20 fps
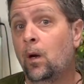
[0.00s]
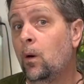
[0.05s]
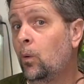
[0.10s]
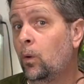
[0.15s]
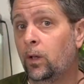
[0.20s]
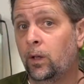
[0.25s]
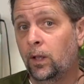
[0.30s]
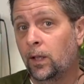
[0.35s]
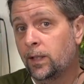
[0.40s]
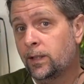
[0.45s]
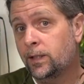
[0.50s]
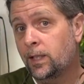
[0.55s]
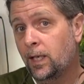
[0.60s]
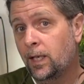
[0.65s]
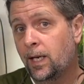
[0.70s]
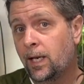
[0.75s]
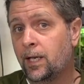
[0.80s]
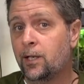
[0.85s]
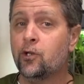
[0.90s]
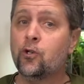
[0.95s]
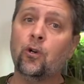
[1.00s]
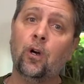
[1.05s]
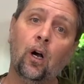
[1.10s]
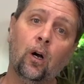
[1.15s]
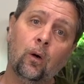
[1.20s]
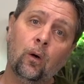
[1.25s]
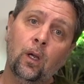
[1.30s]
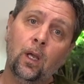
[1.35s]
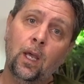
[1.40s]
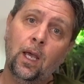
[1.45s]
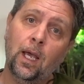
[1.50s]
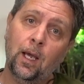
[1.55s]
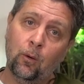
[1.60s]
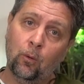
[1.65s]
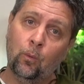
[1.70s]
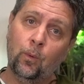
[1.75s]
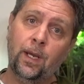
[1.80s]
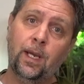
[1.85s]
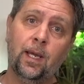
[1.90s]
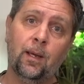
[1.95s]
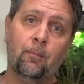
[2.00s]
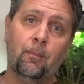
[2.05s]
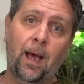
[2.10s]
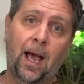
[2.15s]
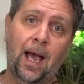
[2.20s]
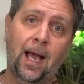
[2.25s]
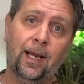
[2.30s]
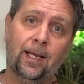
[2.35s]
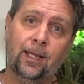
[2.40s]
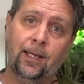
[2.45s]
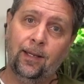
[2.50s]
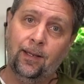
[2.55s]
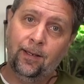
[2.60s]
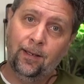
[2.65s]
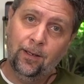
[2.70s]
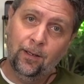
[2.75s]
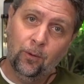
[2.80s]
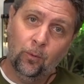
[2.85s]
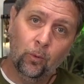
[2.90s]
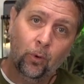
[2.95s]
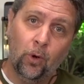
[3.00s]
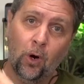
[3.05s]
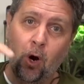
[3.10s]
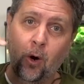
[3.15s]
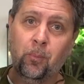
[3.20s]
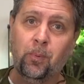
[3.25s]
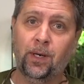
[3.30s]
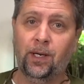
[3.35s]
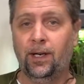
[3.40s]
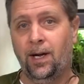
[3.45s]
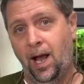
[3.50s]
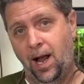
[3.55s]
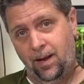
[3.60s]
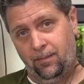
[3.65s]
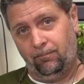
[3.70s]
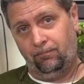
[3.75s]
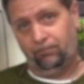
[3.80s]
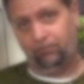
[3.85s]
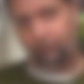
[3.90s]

Well, listen to the intro, and when we get back, we'll open it up.